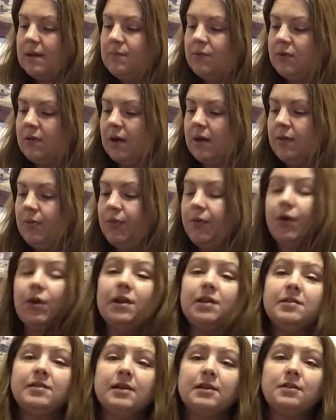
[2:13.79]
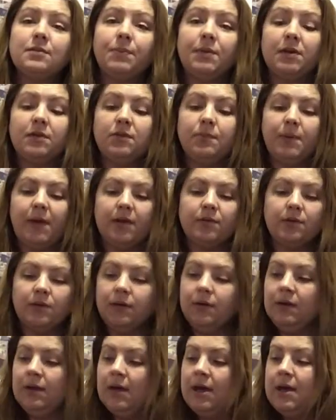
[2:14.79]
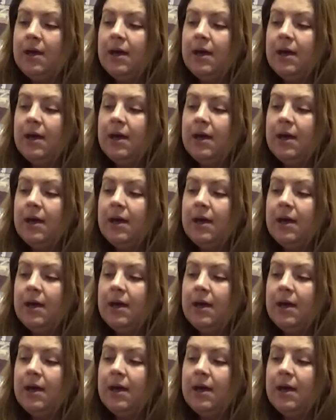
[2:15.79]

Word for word: I'm sorry, 36 piece puzzle.